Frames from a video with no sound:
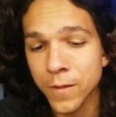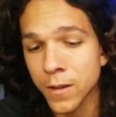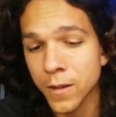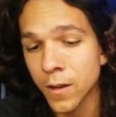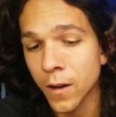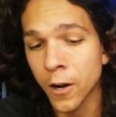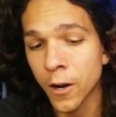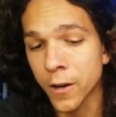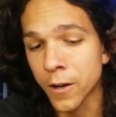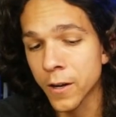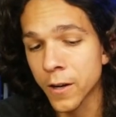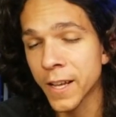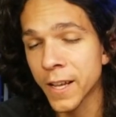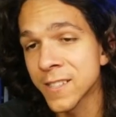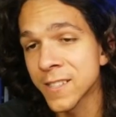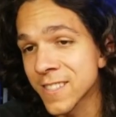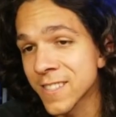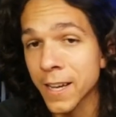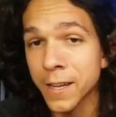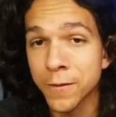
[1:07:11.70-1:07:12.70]
are
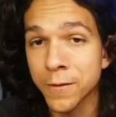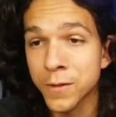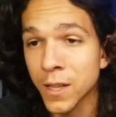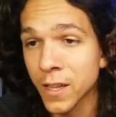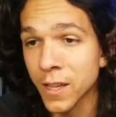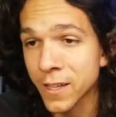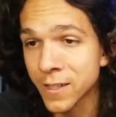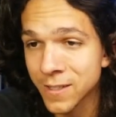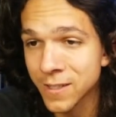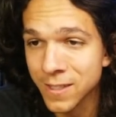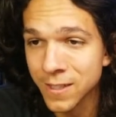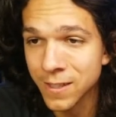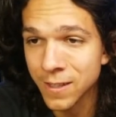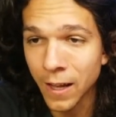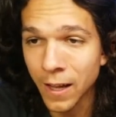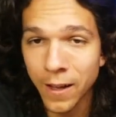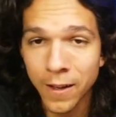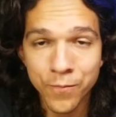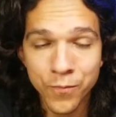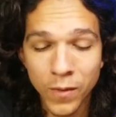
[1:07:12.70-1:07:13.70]
inside of the lens
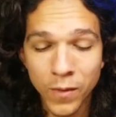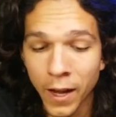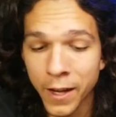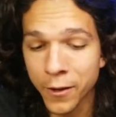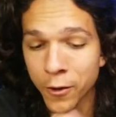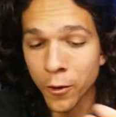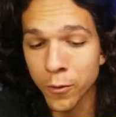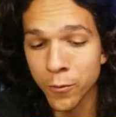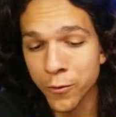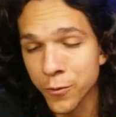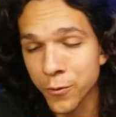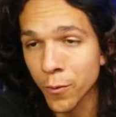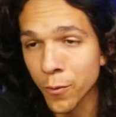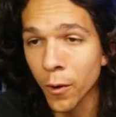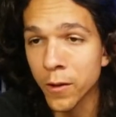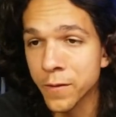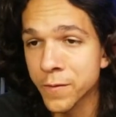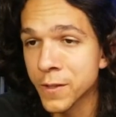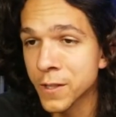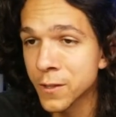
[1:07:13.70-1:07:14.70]
that I go through
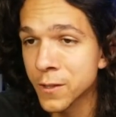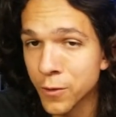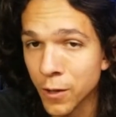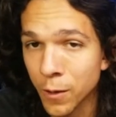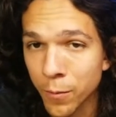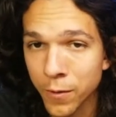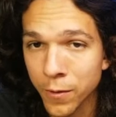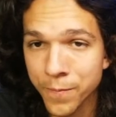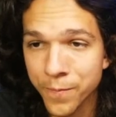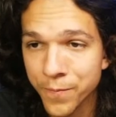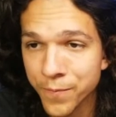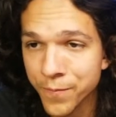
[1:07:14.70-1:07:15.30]
all of this trouble.